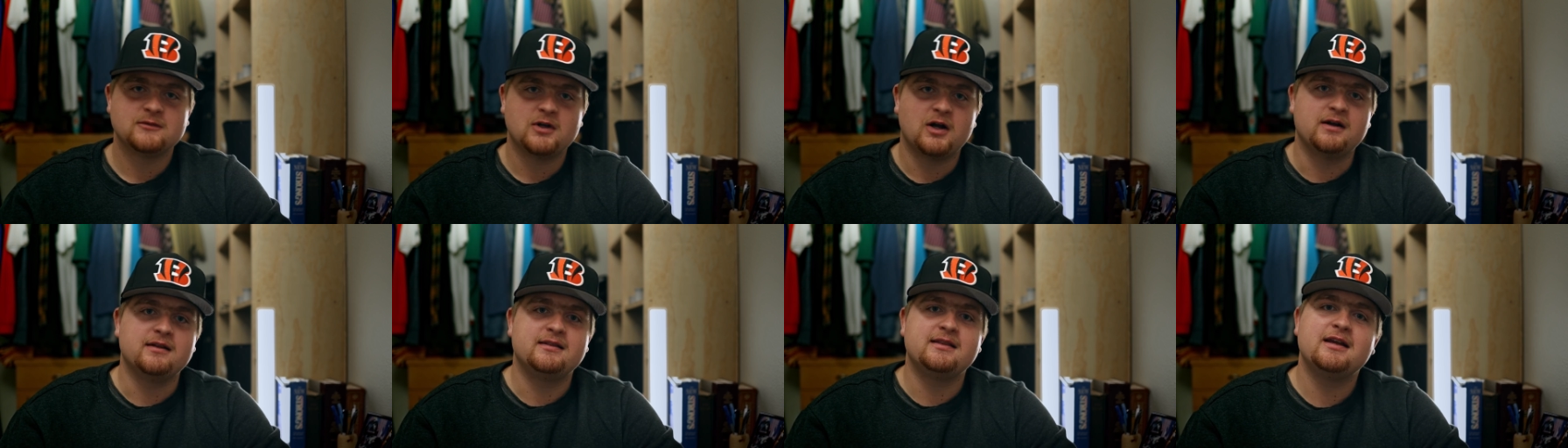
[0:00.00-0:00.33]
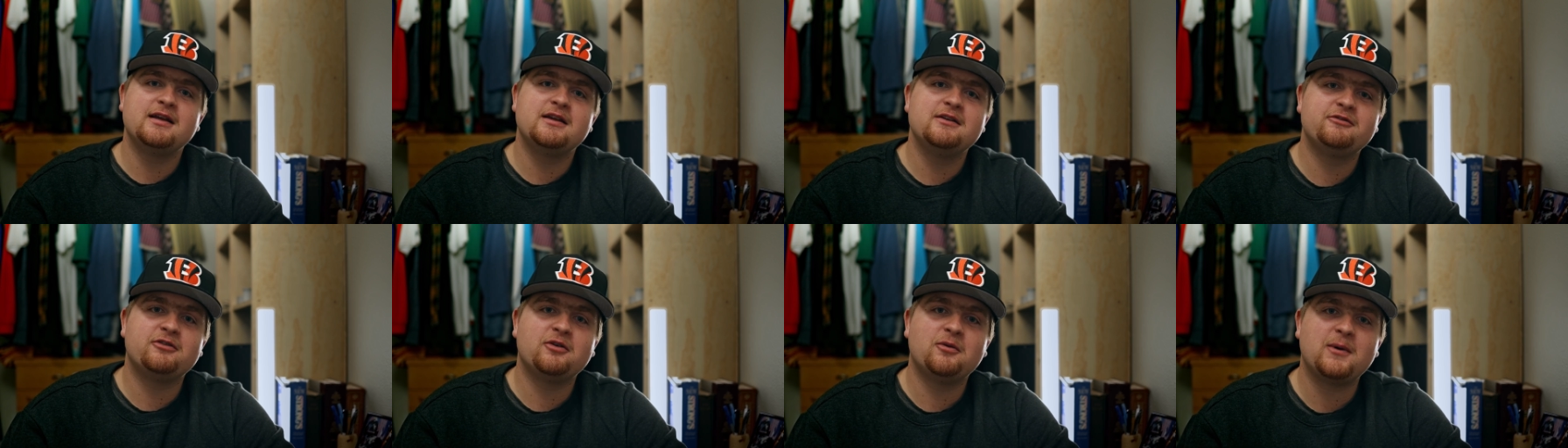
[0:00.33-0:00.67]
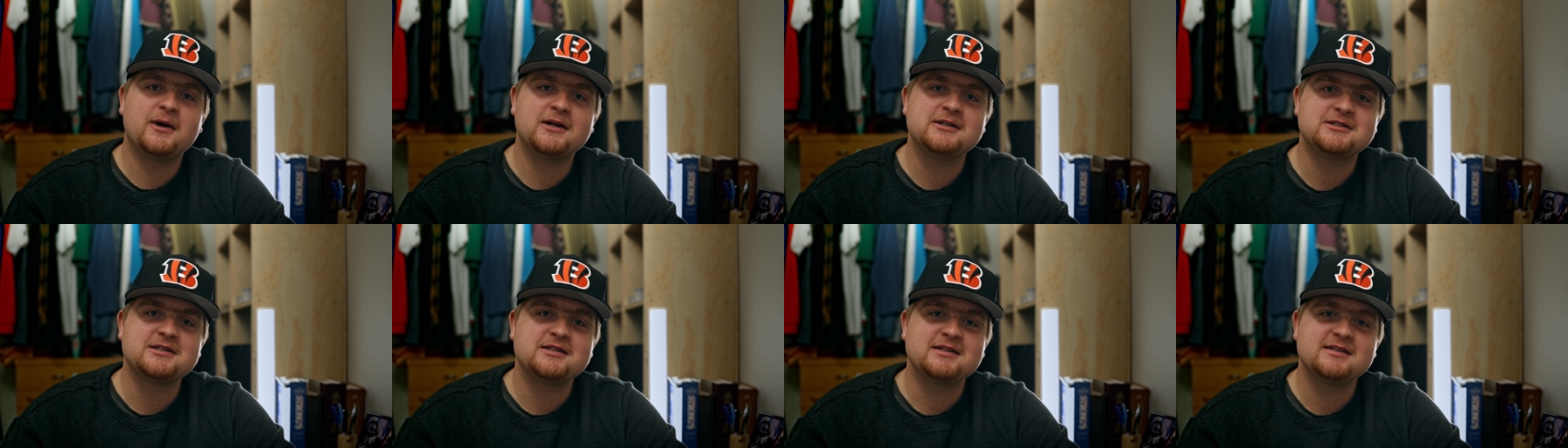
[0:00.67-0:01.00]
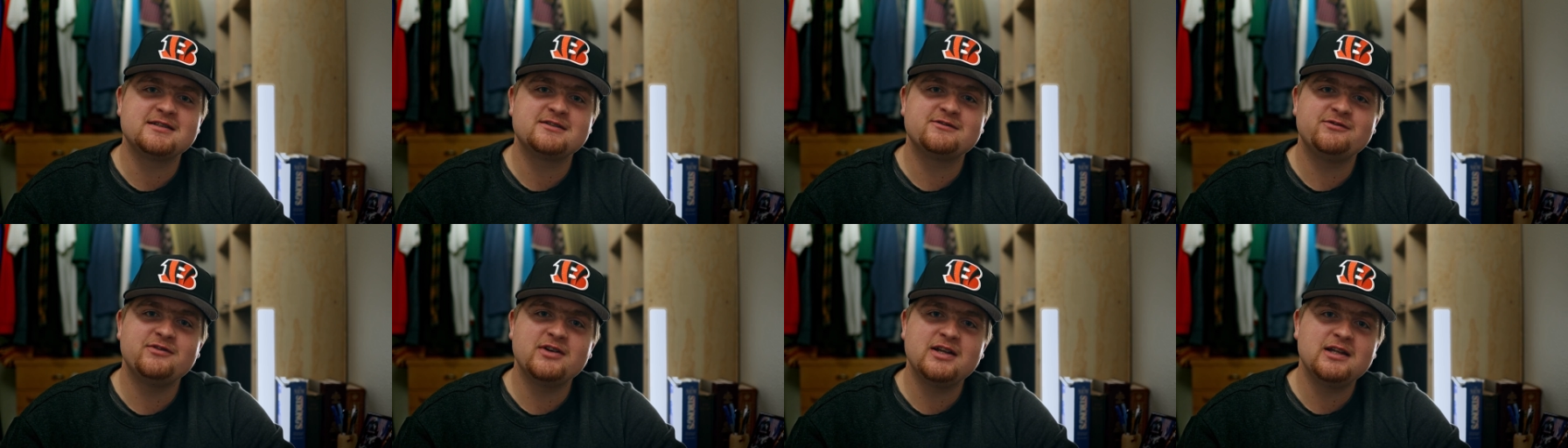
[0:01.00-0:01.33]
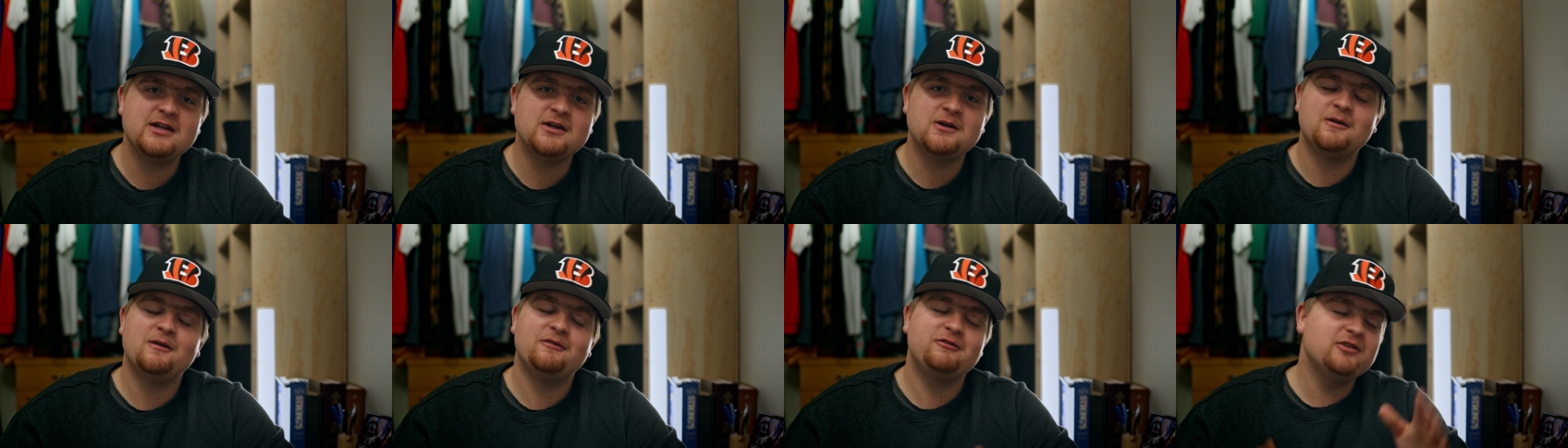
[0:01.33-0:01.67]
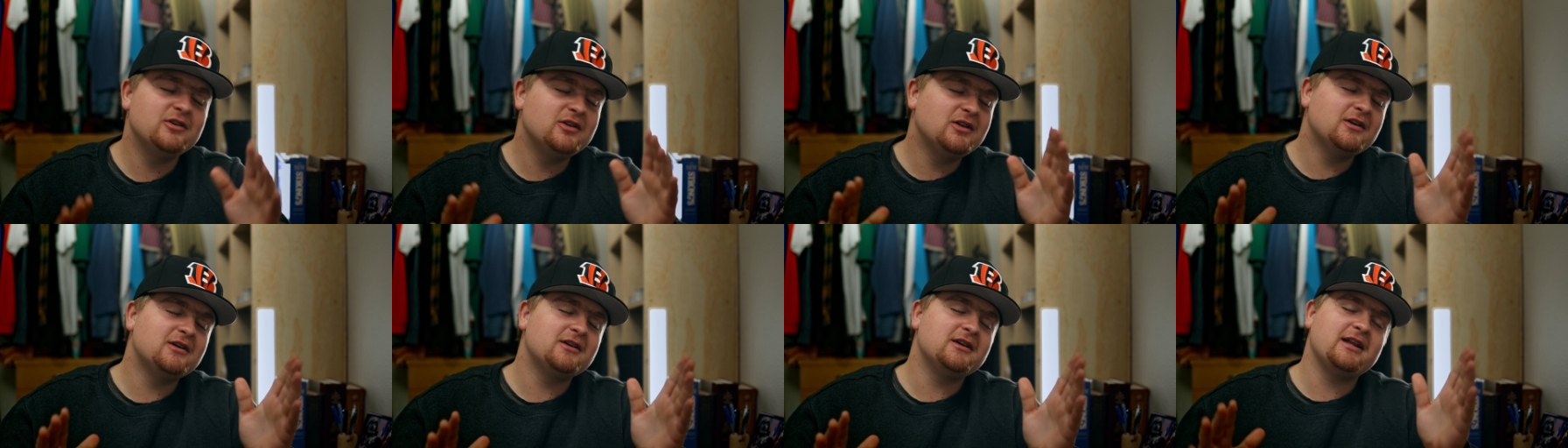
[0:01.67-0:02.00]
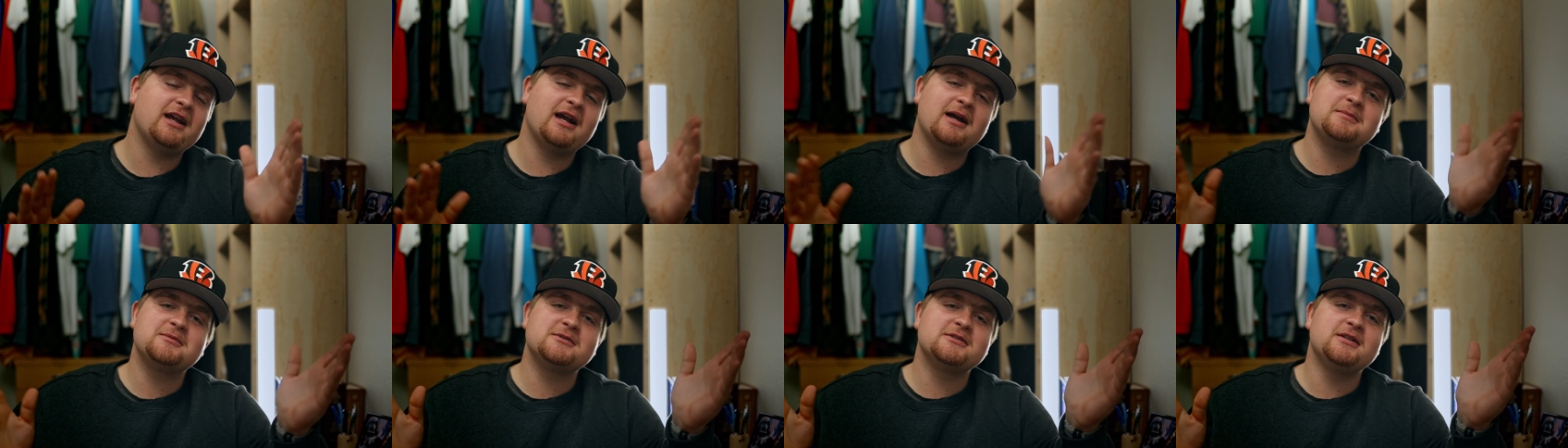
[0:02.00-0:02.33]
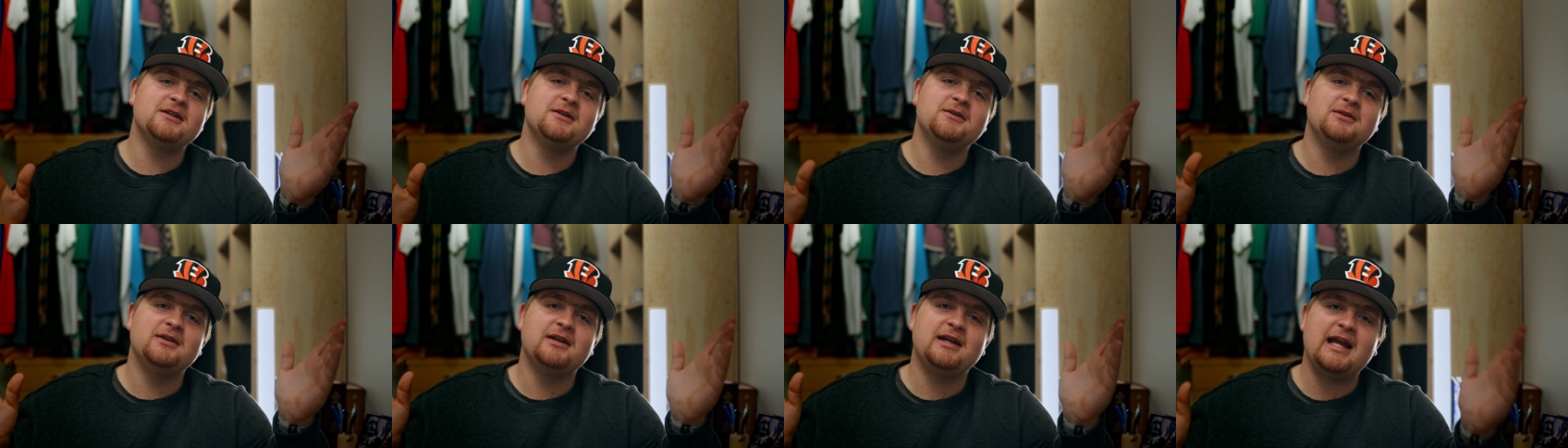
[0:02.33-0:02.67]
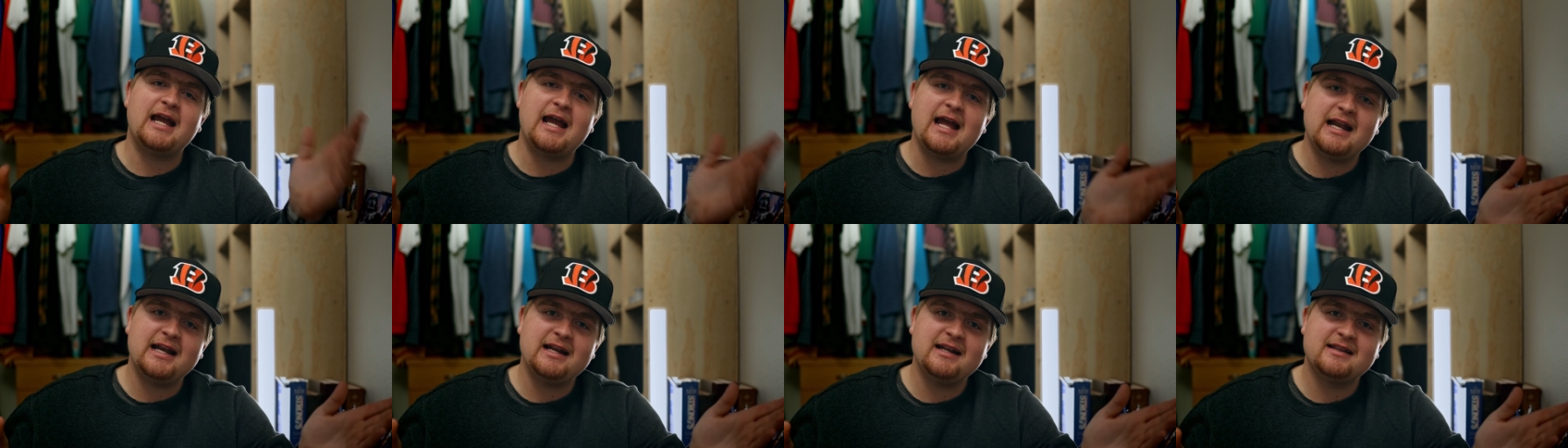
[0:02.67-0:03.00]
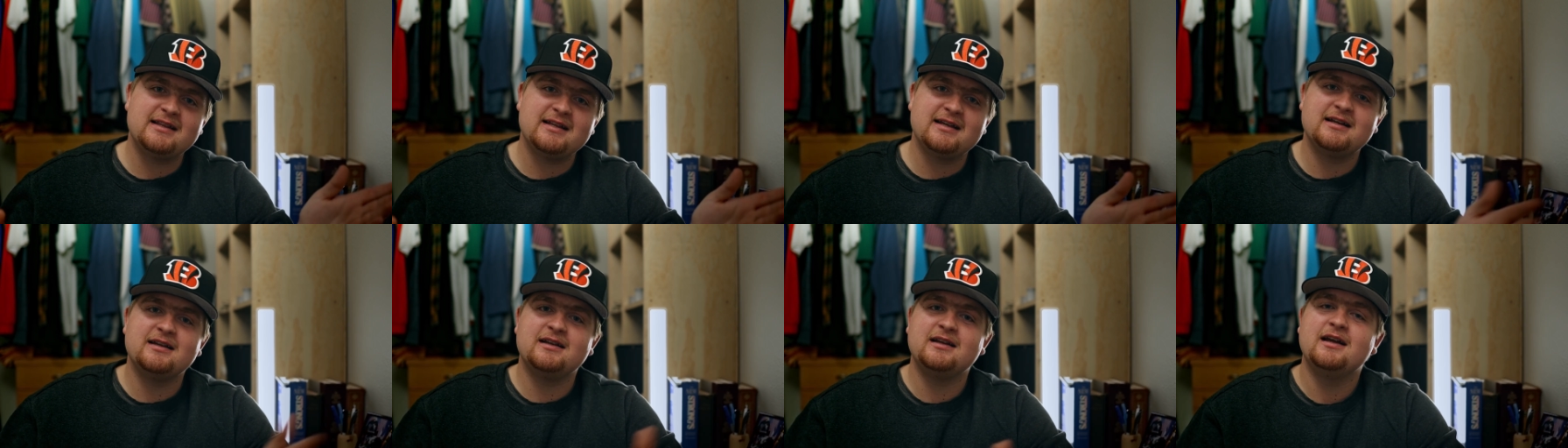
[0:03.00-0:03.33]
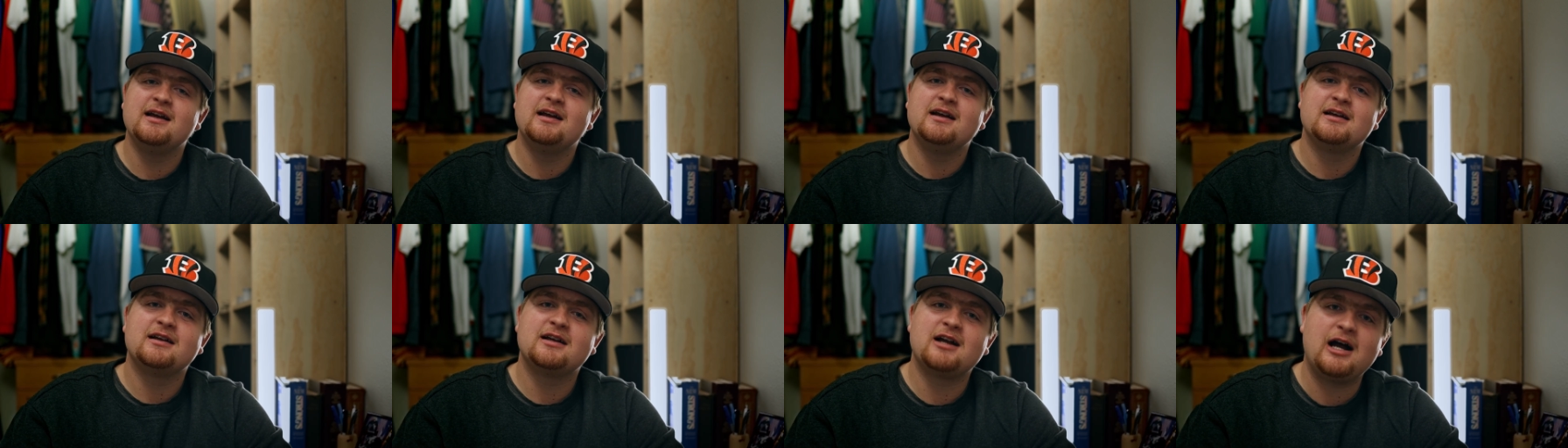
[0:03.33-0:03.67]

Alright, thank you for watching this video. If you learned absolutely anything,